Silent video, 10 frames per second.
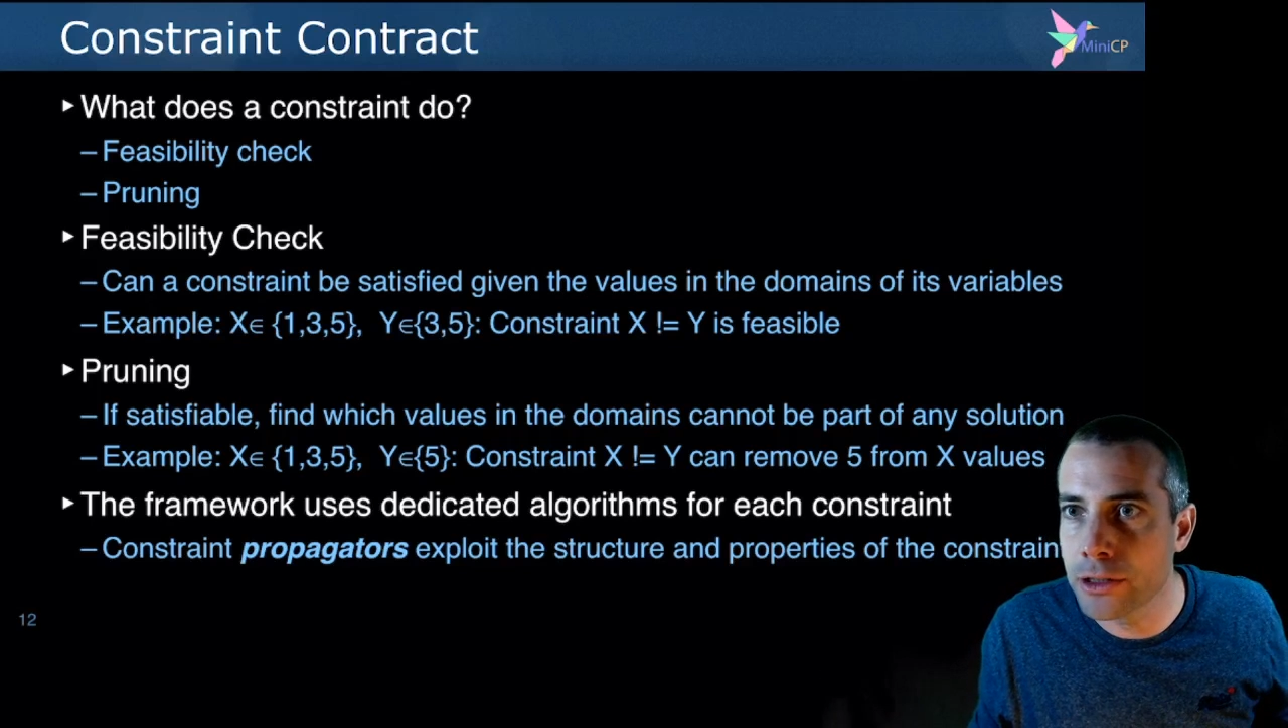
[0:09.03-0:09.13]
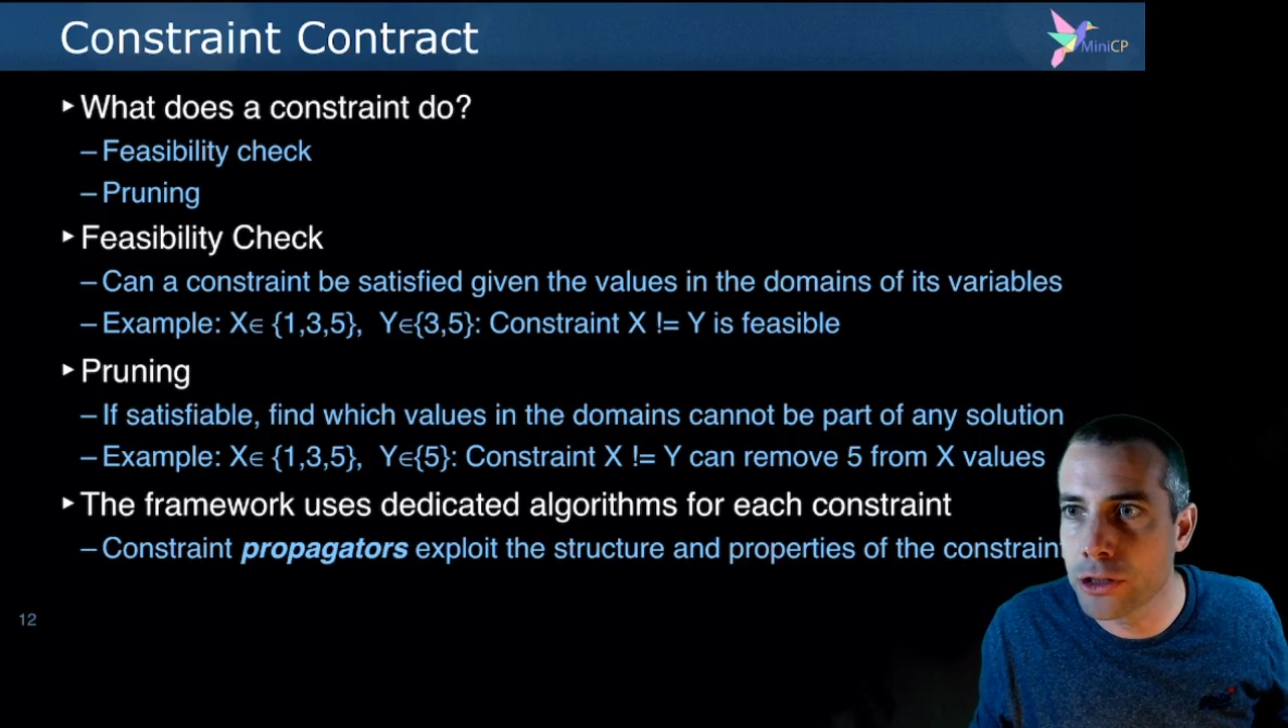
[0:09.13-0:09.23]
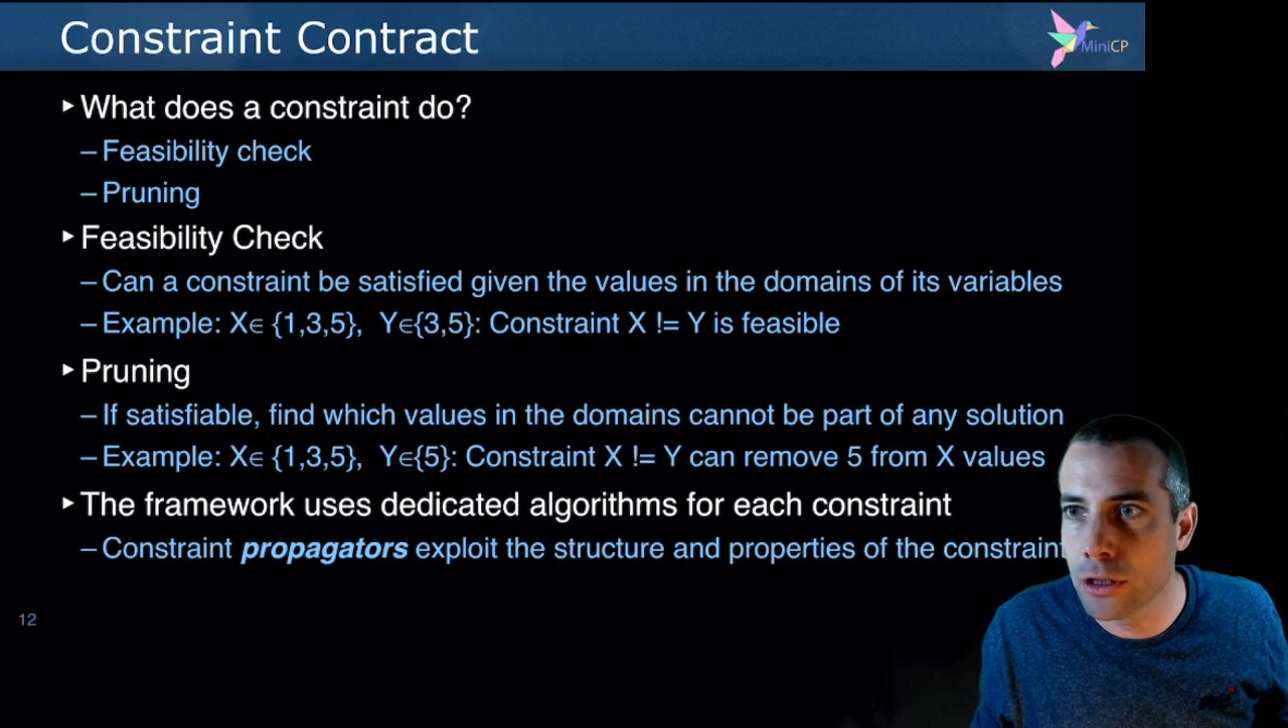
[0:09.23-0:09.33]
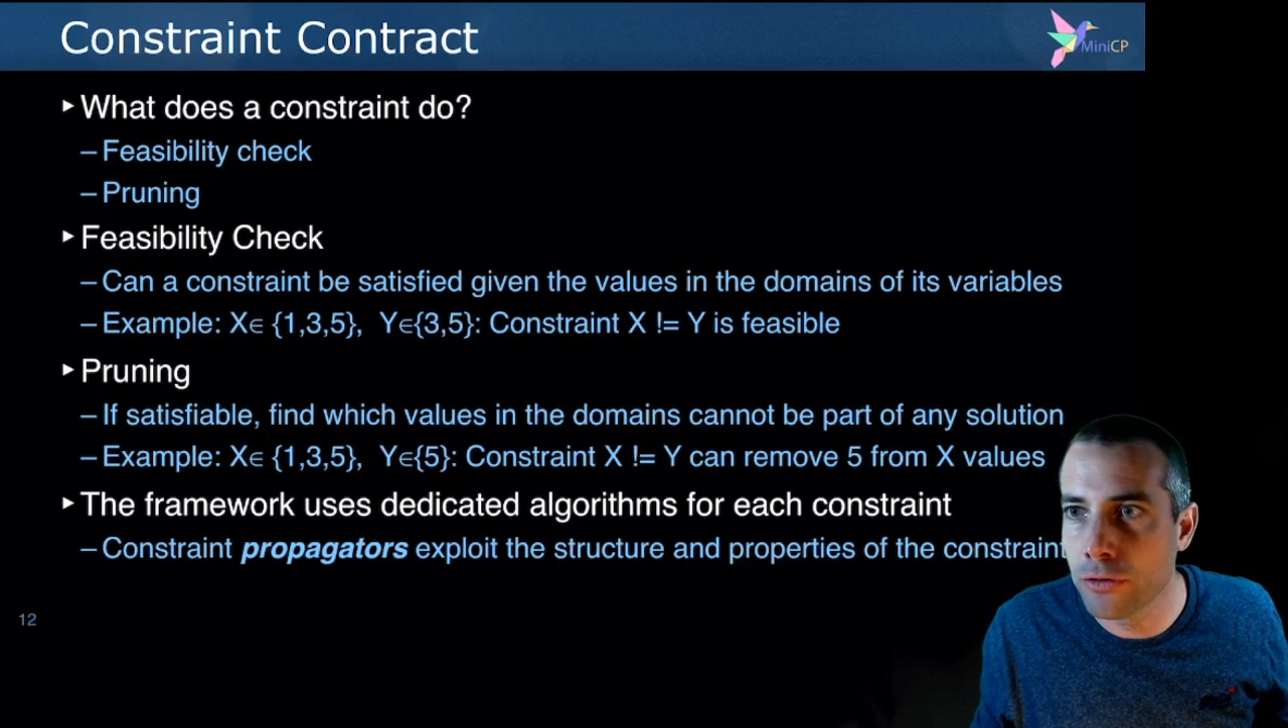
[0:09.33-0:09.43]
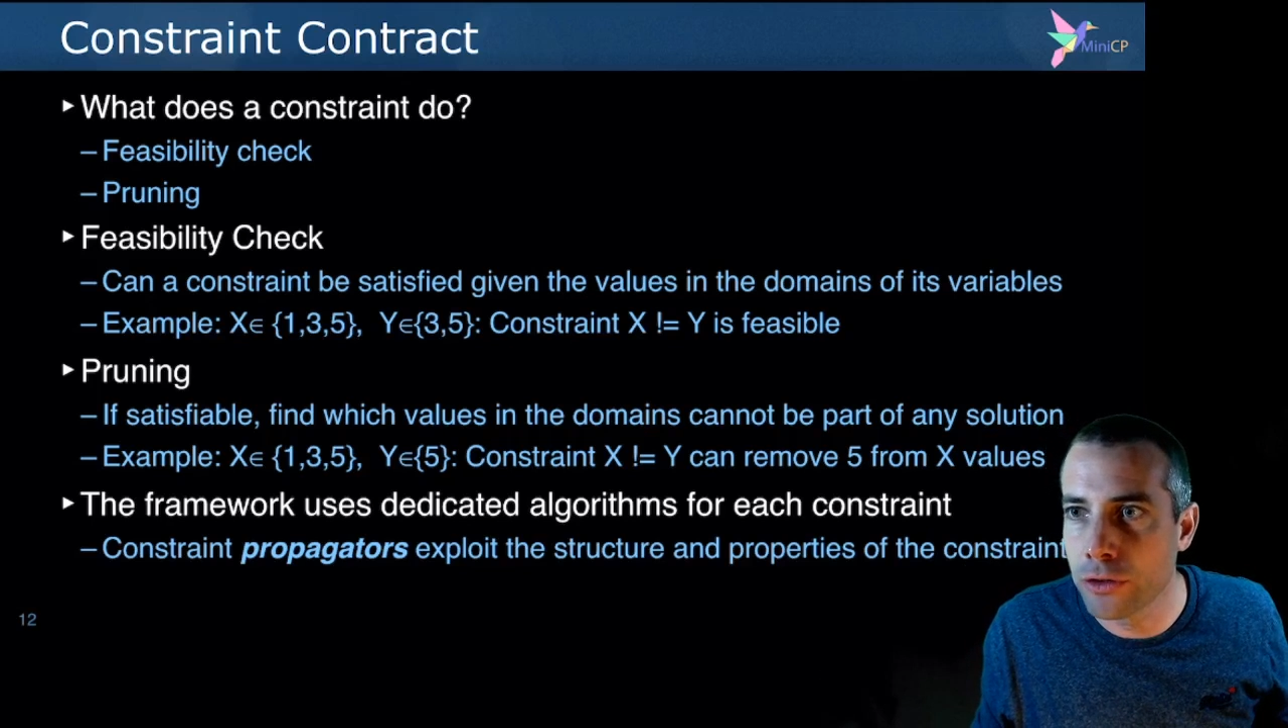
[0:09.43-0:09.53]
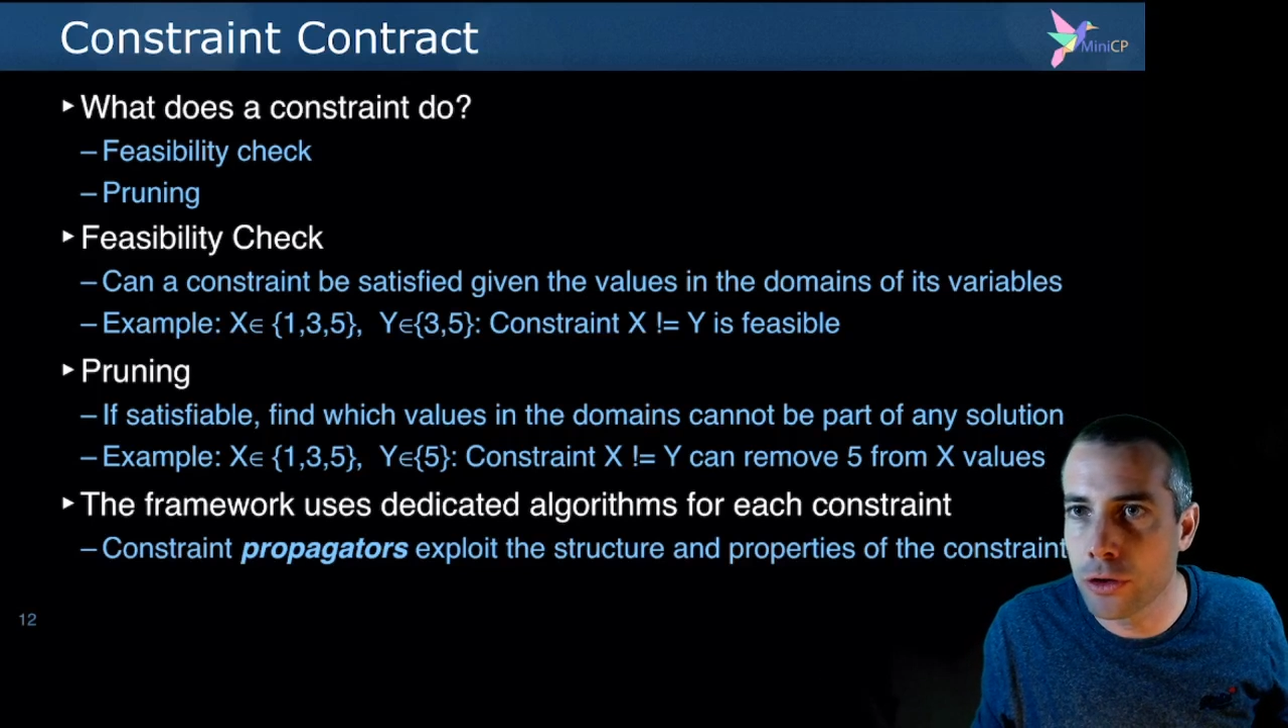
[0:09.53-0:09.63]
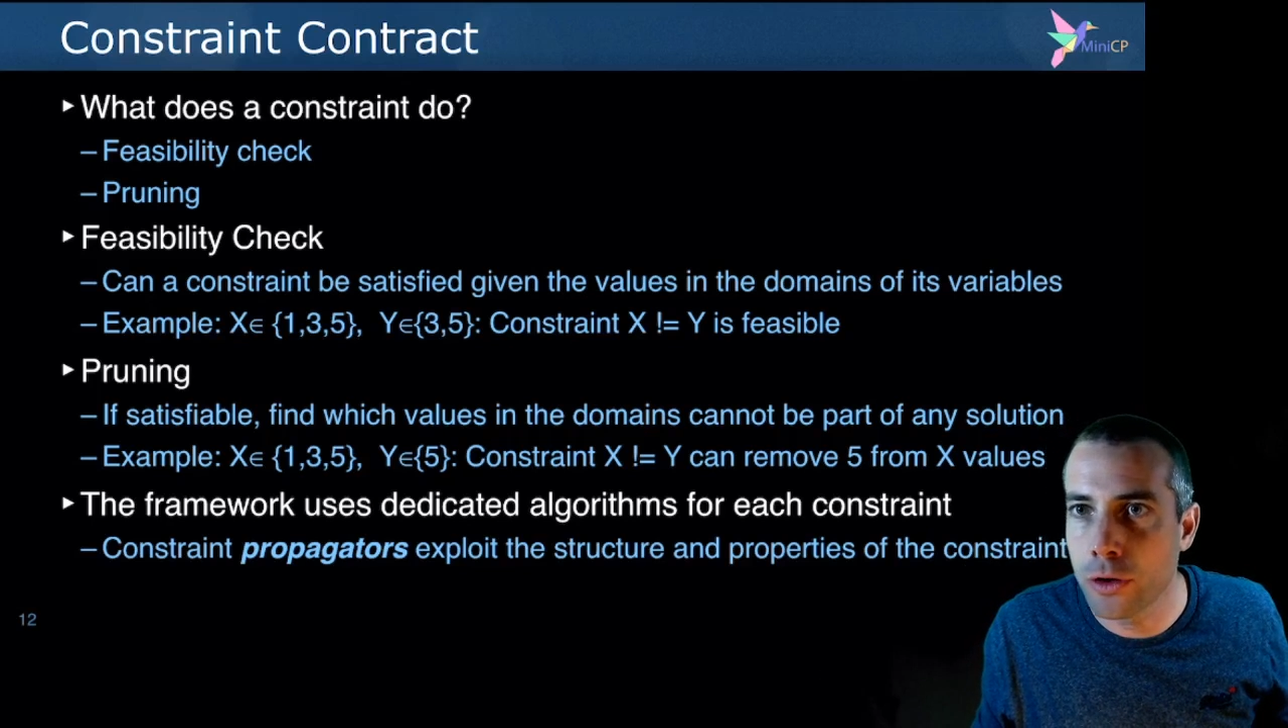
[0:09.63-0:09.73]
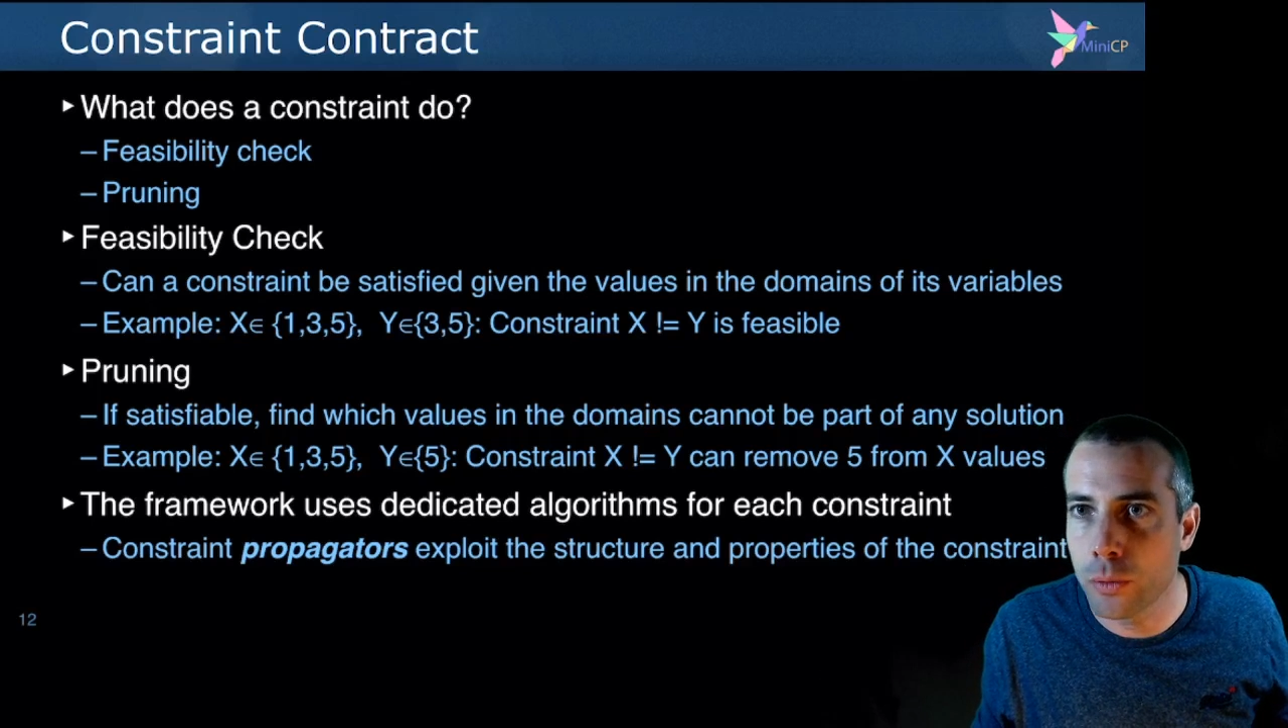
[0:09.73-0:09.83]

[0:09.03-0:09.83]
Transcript: solver